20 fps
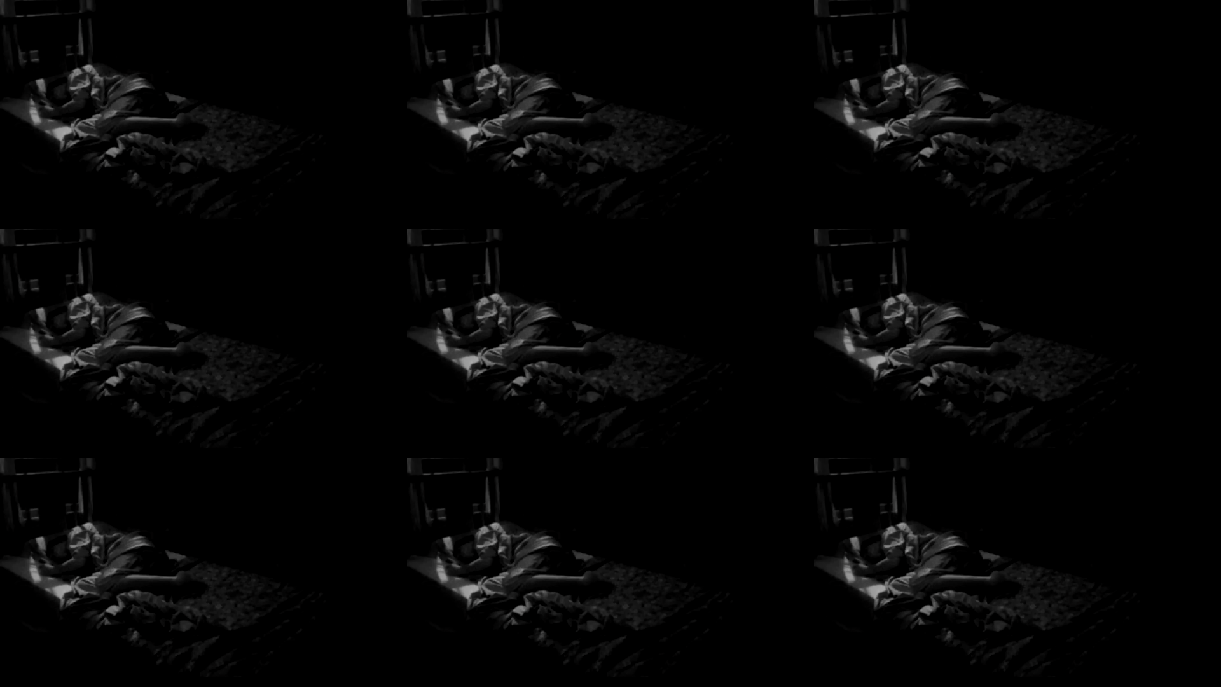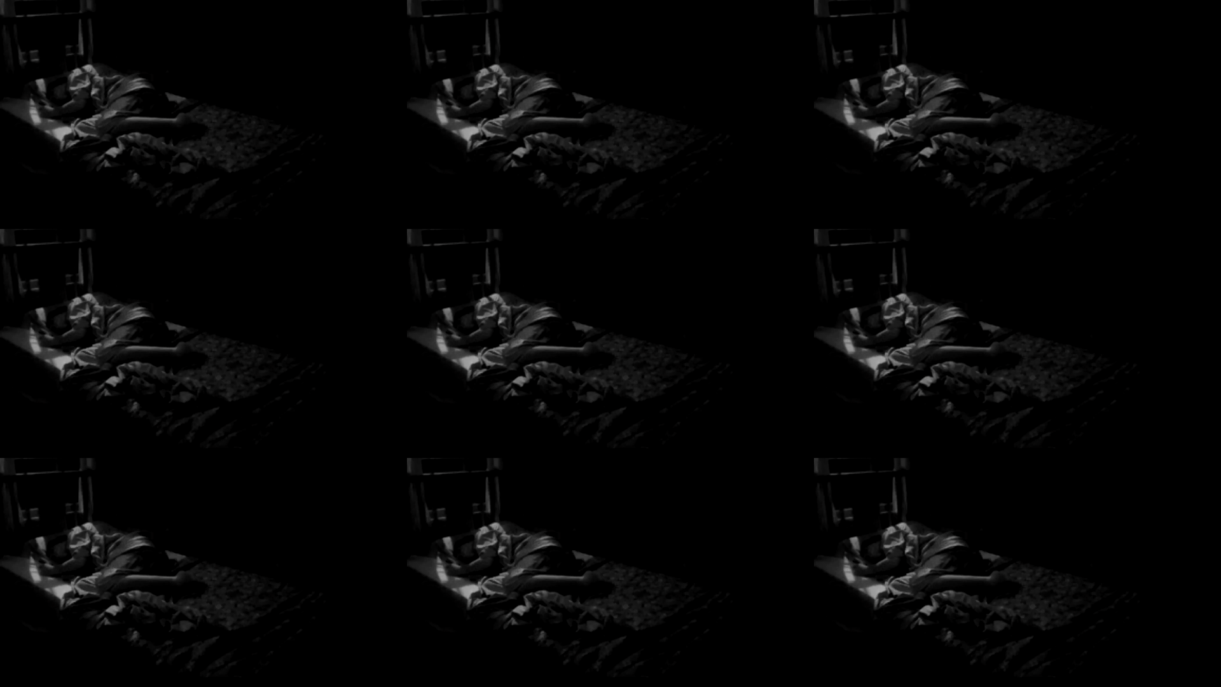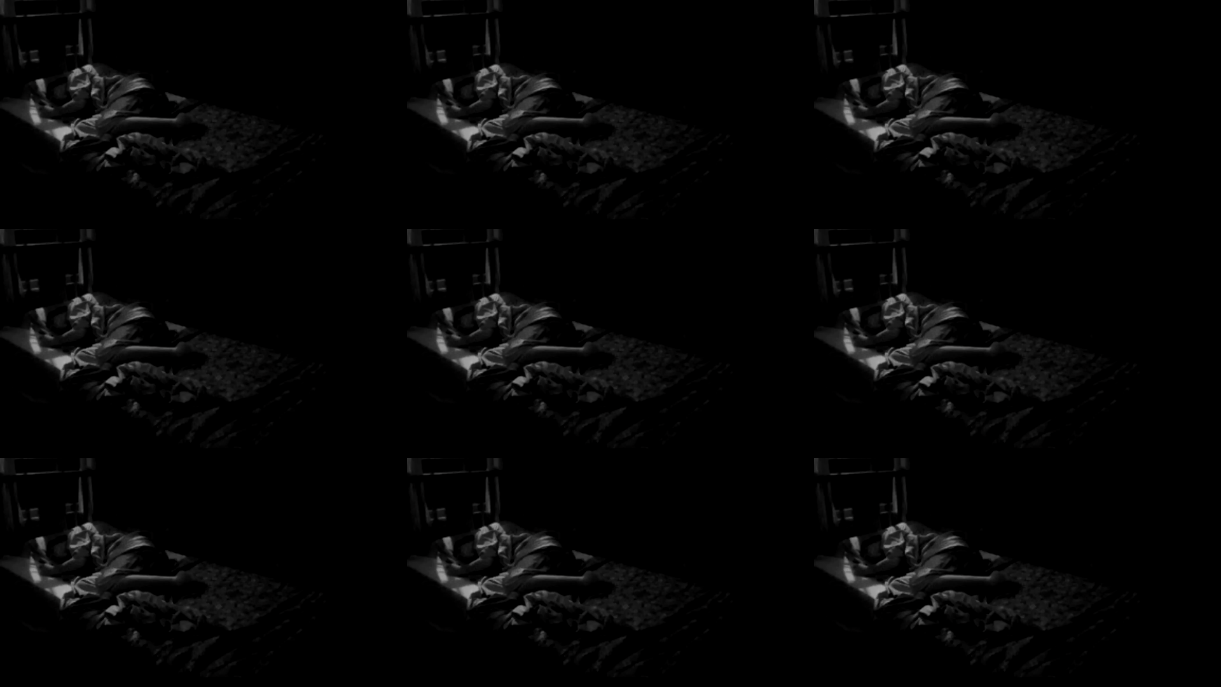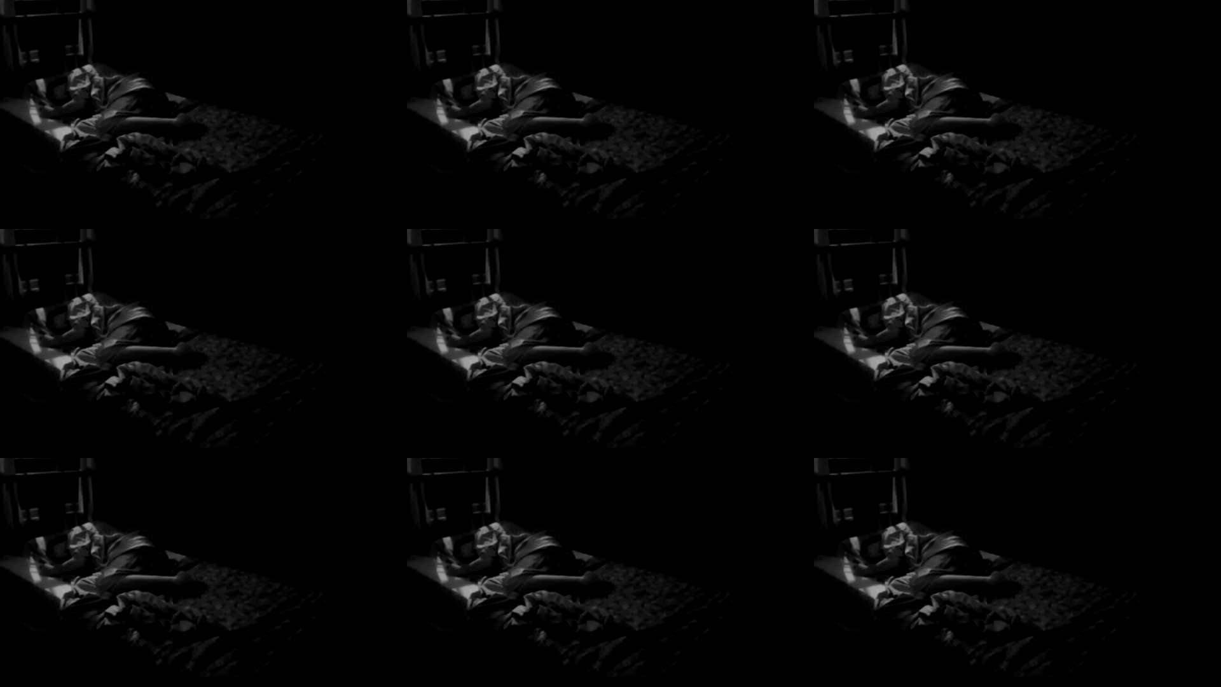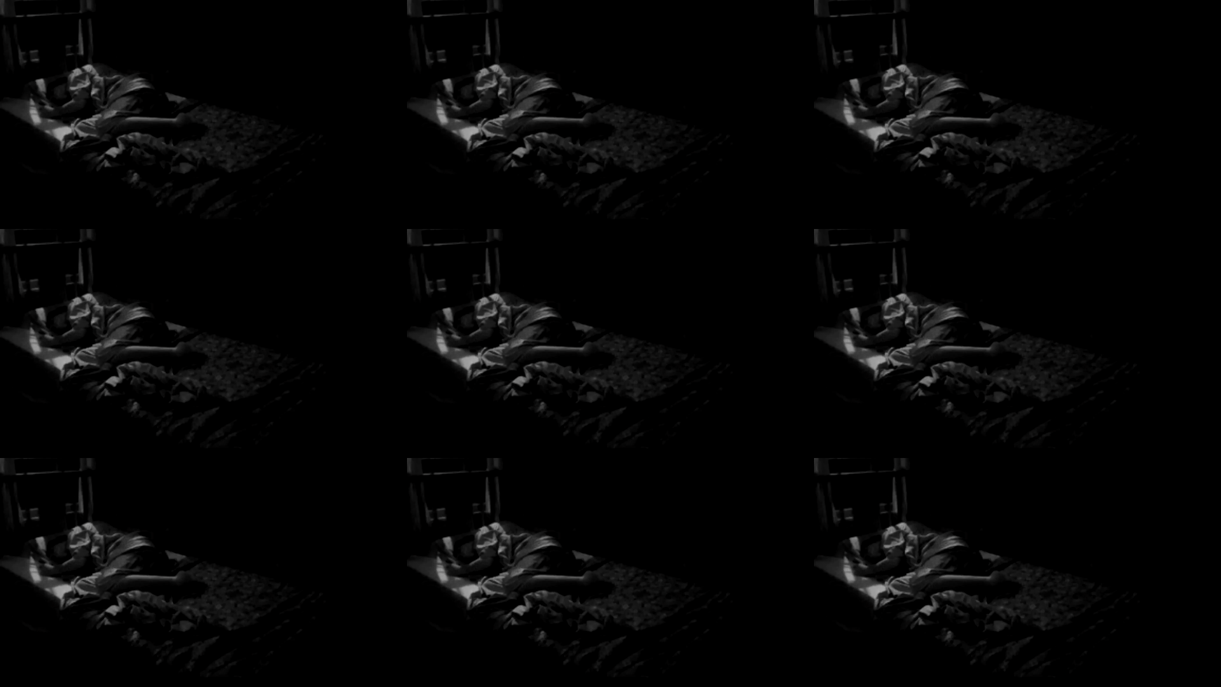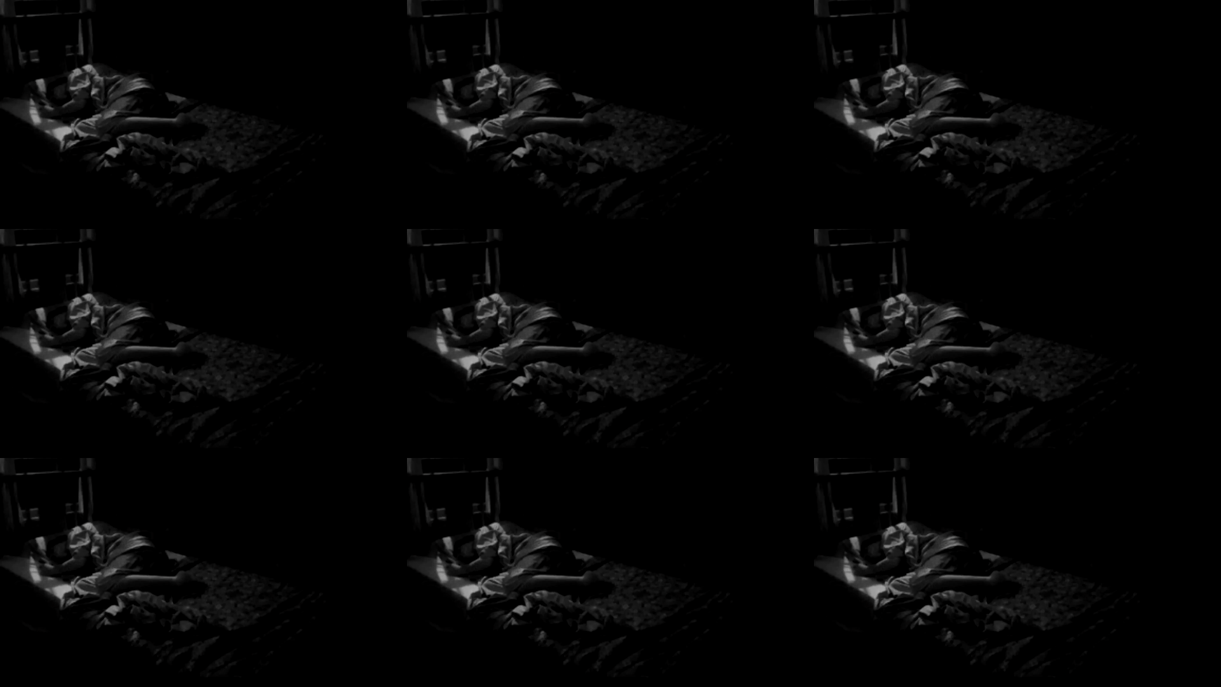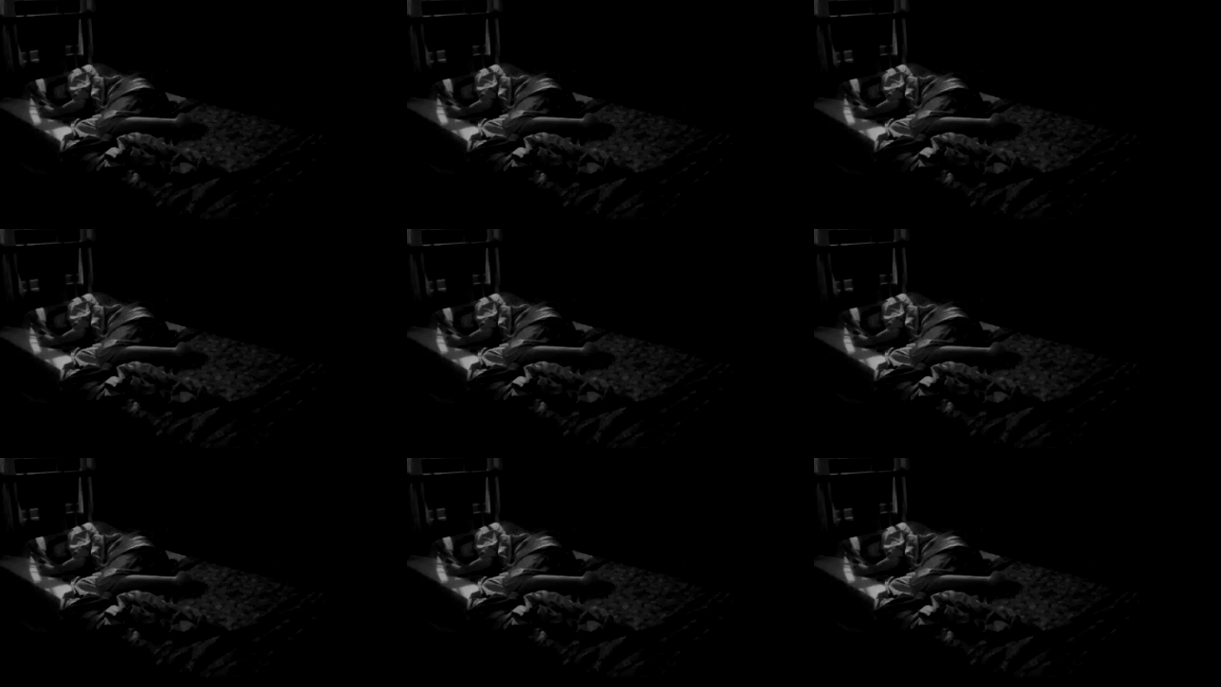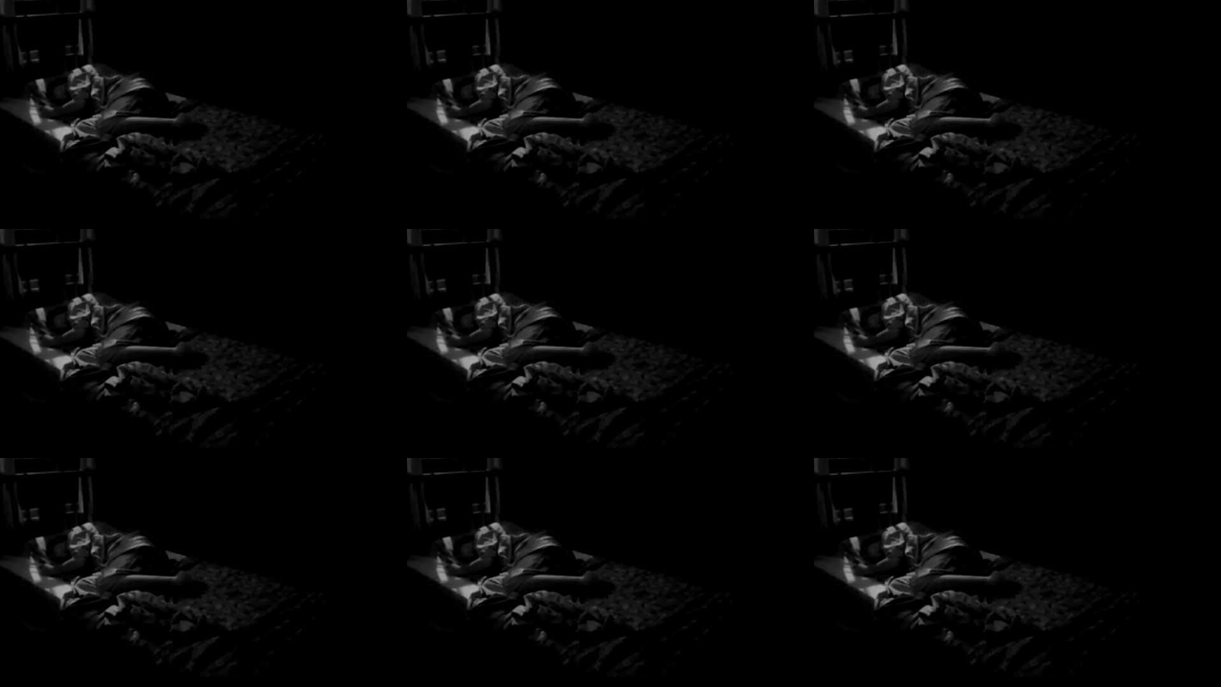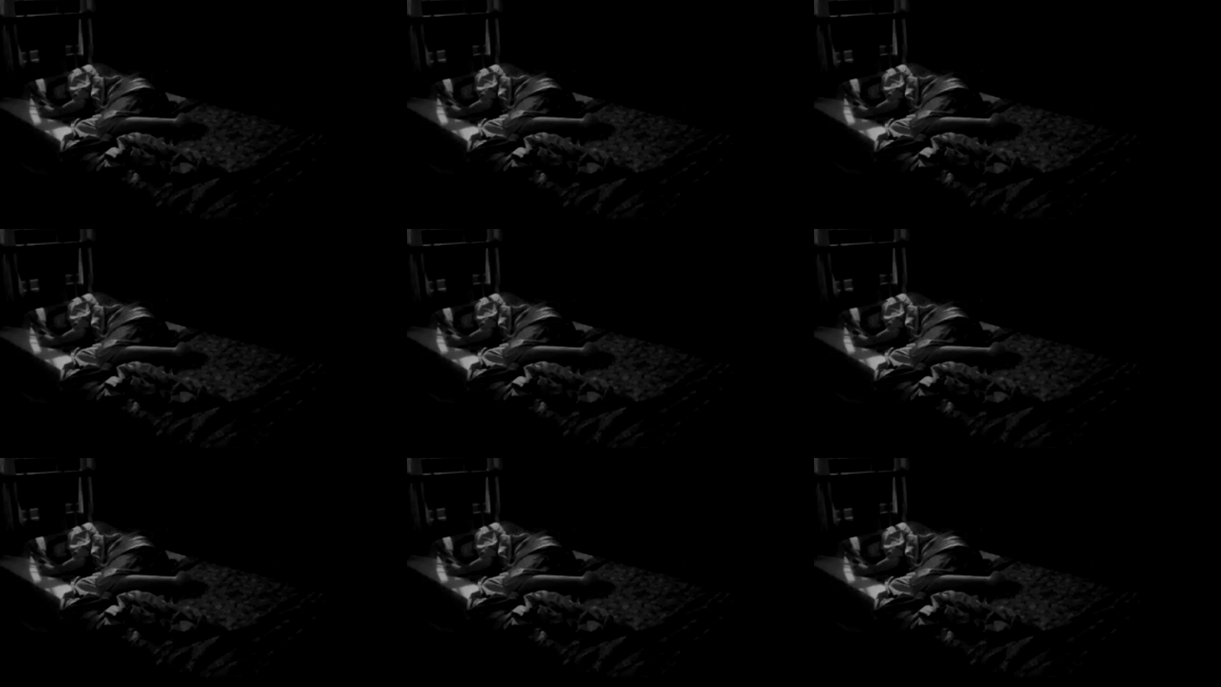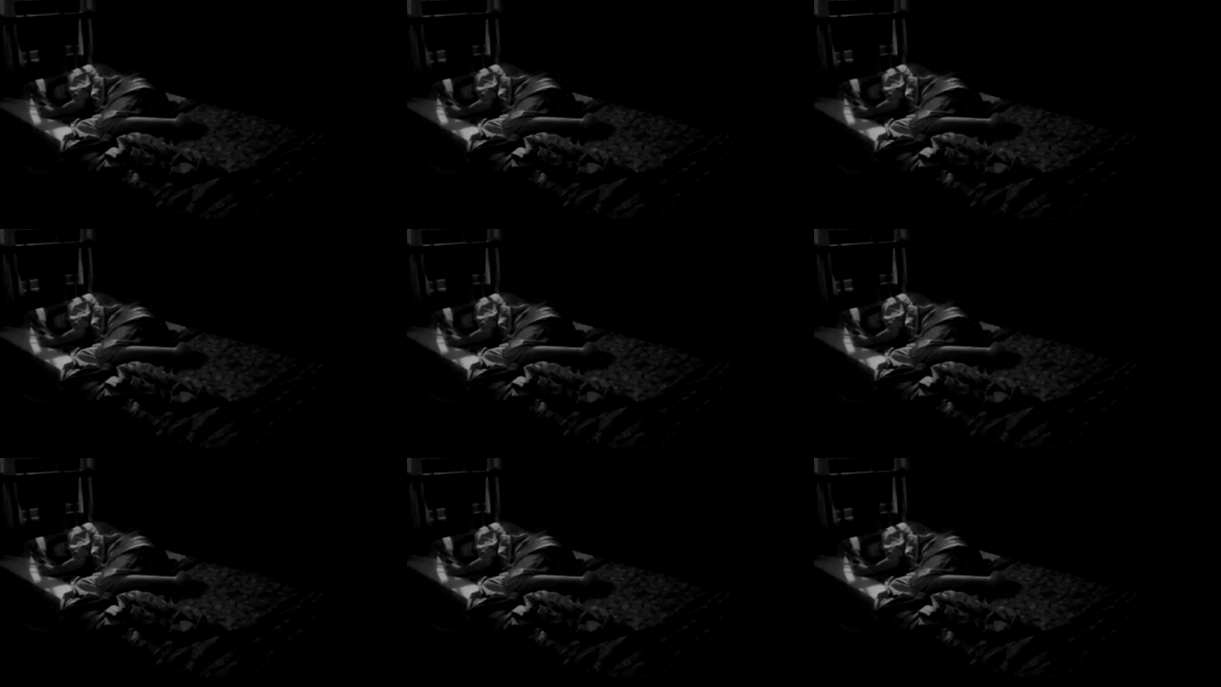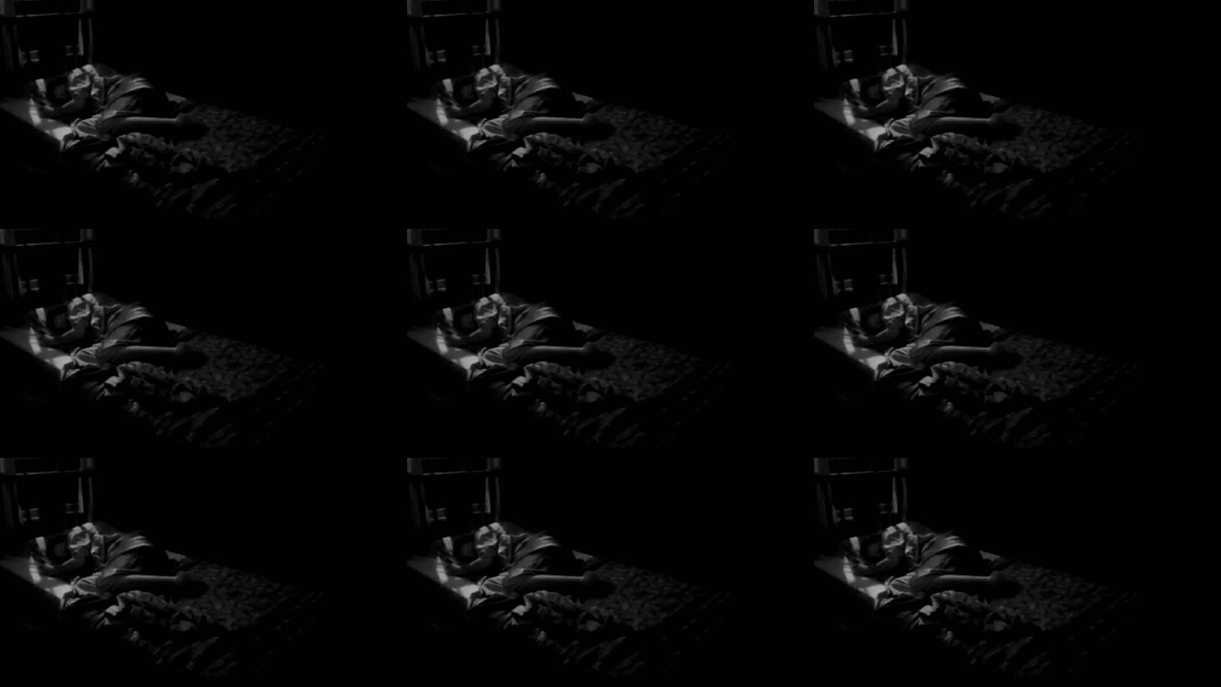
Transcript: No face is visible, so there are no lips to read.